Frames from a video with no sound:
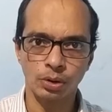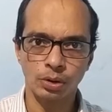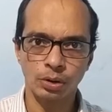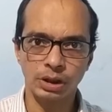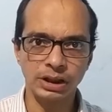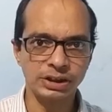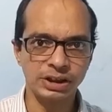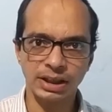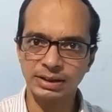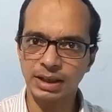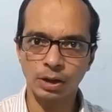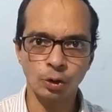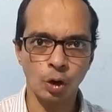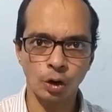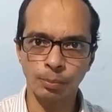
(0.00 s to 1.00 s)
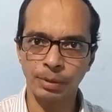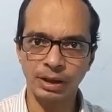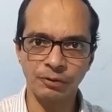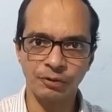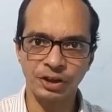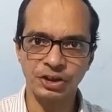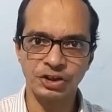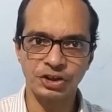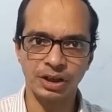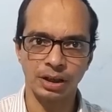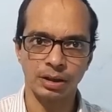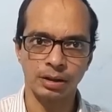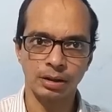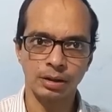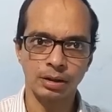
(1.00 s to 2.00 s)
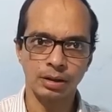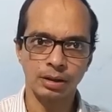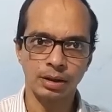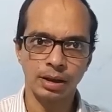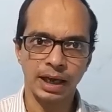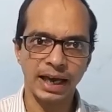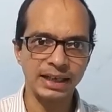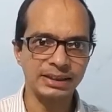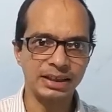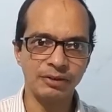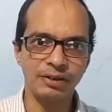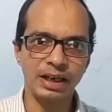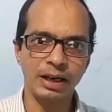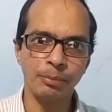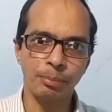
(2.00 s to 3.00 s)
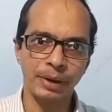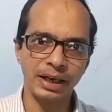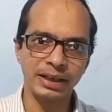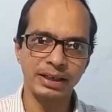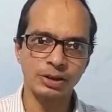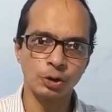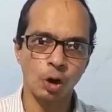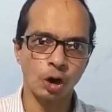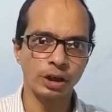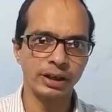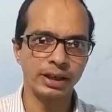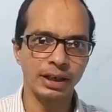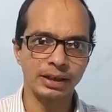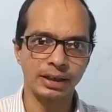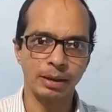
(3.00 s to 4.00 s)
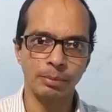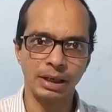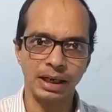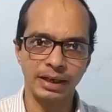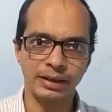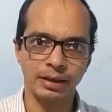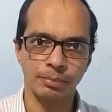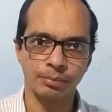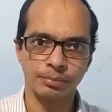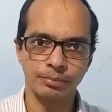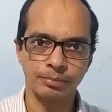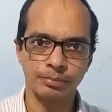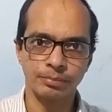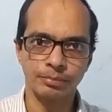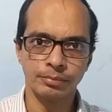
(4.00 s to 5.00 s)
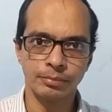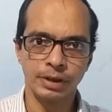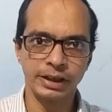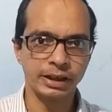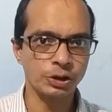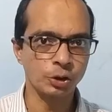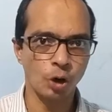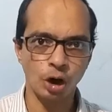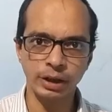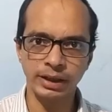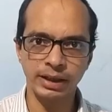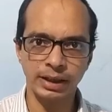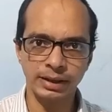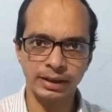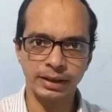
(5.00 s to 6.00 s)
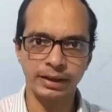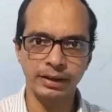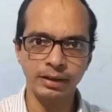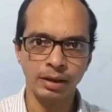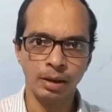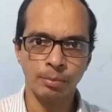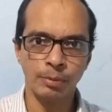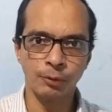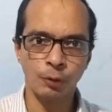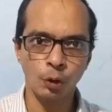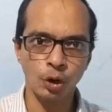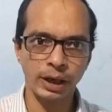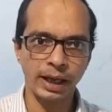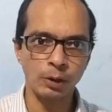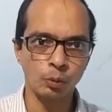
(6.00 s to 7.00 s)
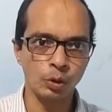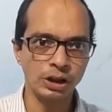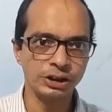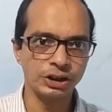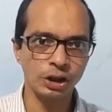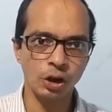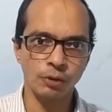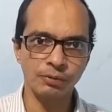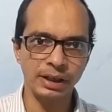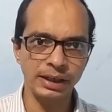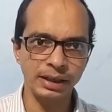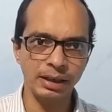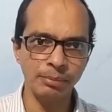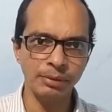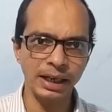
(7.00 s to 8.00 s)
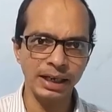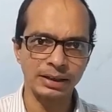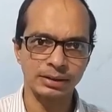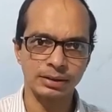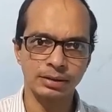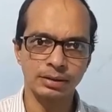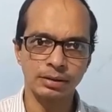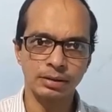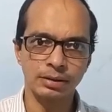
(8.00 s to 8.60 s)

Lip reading: these shares are not beneficial, as dividend paid is not deductible item. It is not deducted before calculation of the income tax.